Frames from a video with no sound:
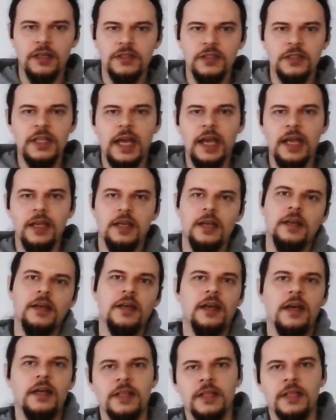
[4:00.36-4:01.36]
today,
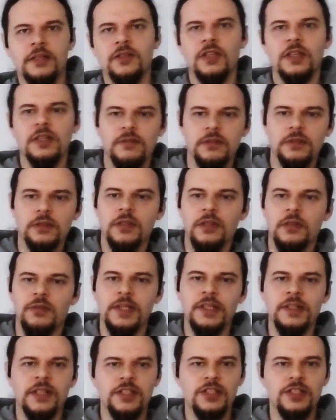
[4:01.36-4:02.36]
another
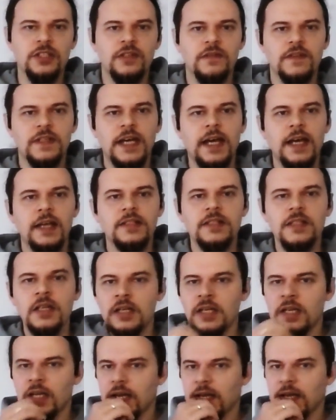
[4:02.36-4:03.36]
rendition of that.
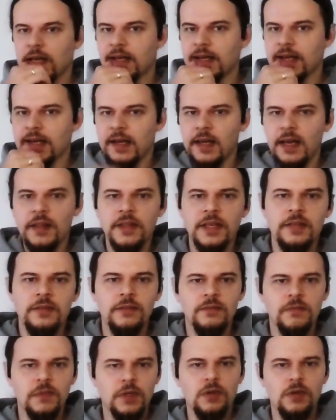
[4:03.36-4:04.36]
And
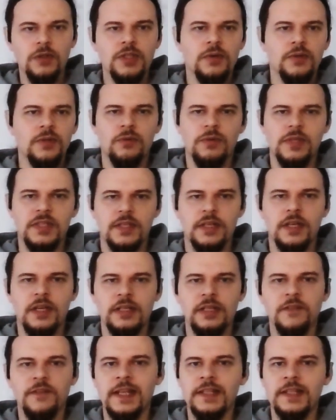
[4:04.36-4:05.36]
then also there was
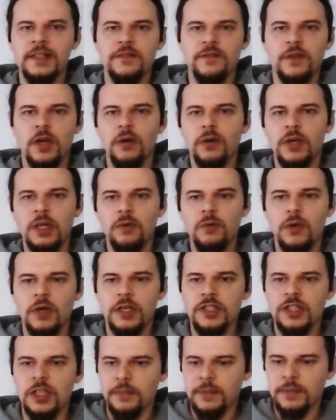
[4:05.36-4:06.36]
a defensive coding
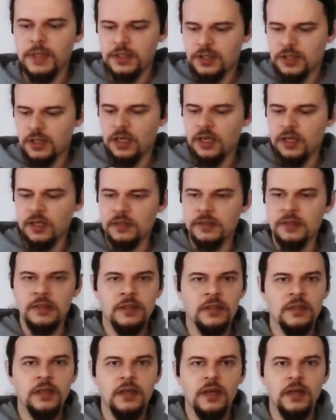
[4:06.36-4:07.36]
workshop that you
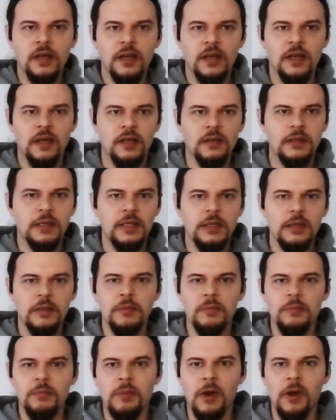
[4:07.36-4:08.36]
can
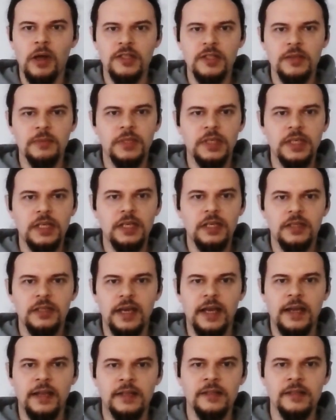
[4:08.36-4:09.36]
possibly
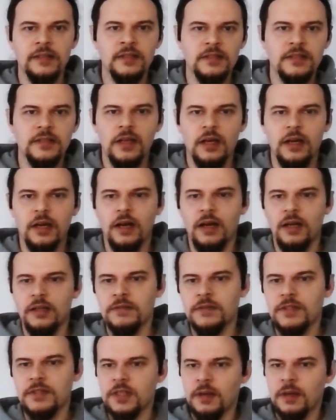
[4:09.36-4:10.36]
attend
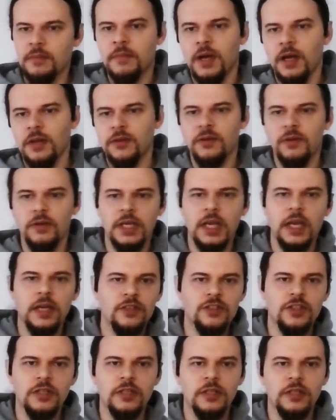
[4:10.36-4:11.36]
on some other
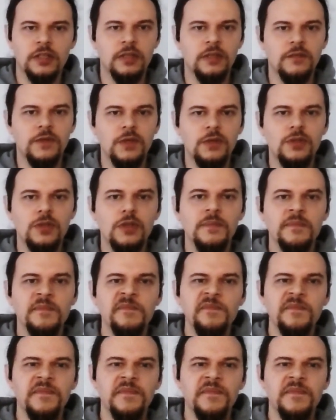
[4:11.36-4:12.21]
occasion in the future.